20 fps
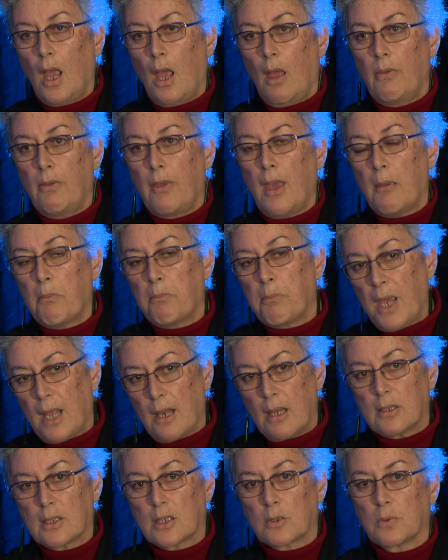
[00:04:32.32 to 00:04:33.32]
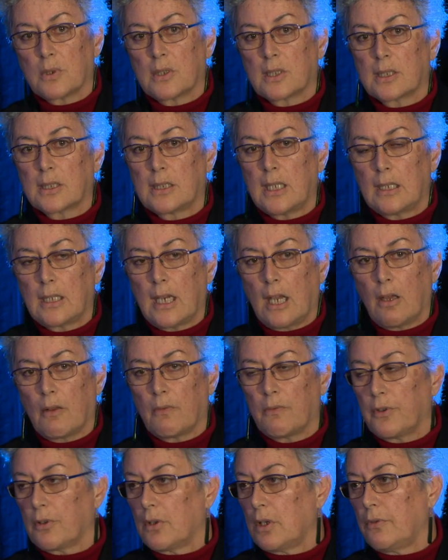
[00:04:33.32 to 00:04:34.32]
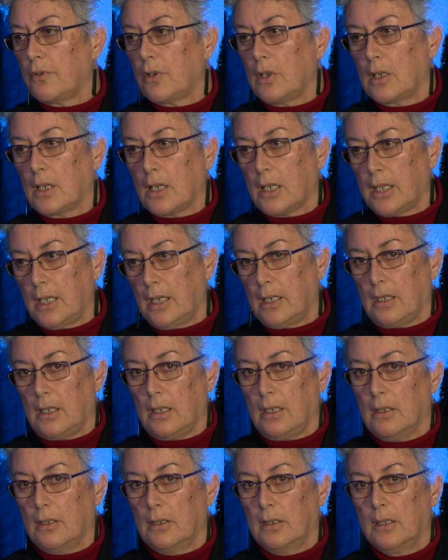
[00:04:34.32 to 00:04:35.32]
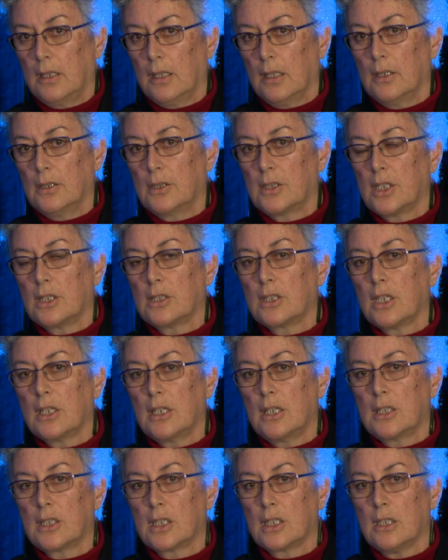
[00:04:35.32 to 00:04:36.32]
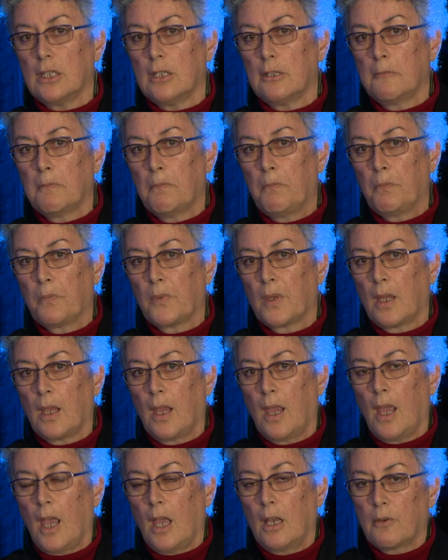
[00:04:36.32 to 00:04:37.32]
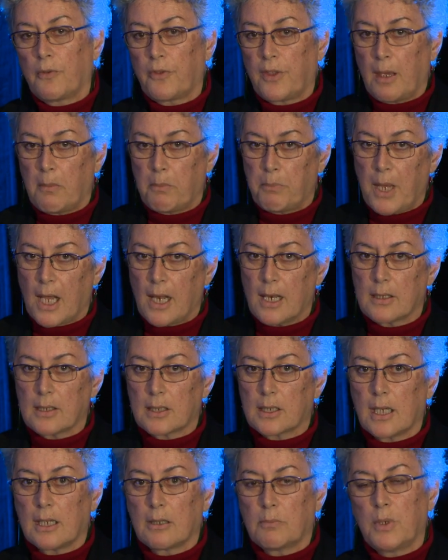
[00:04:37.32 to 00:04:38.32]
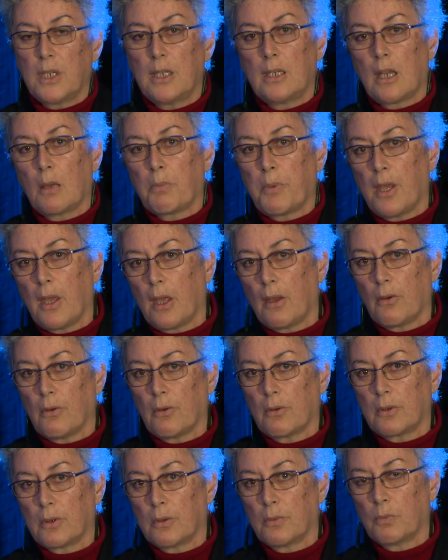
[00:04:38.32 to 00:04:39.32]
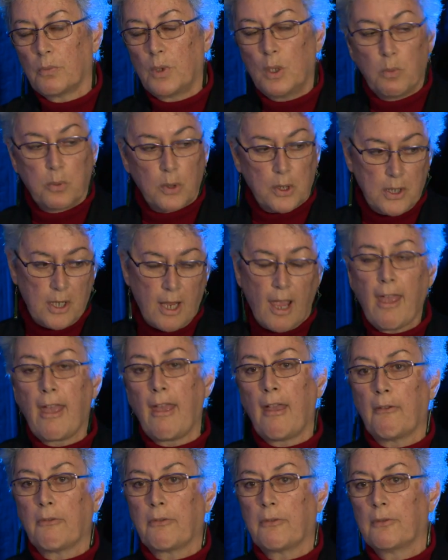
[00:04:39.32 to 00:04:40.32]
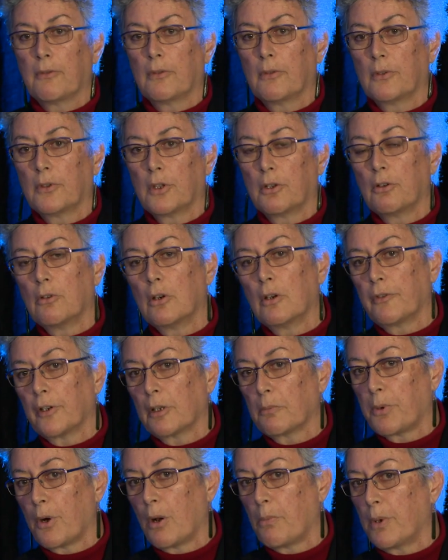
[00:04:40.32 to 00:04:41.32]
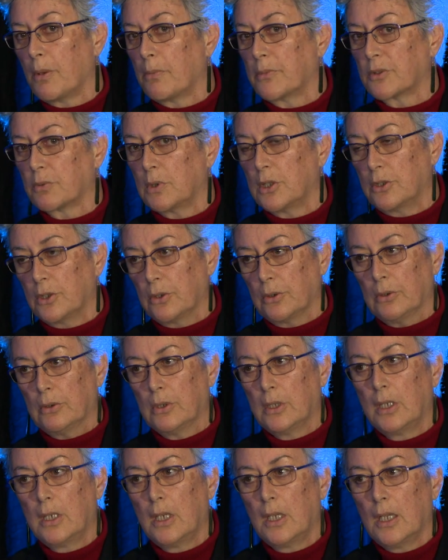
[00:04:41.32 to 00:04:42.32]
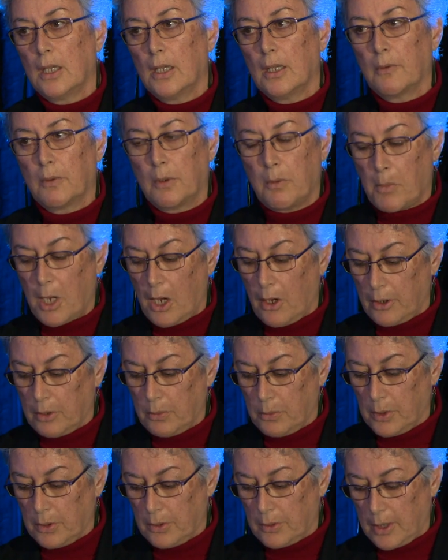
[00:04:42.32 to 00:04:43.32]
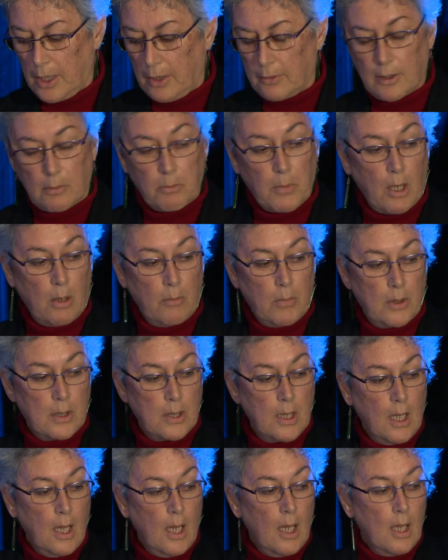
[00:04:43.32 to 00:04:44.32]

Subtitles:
And that balance was set out very, very clearly in Te Tiriti. And if that balance had been upheld, we wouldn't have the horrific problems we do in the Māori world at the moment.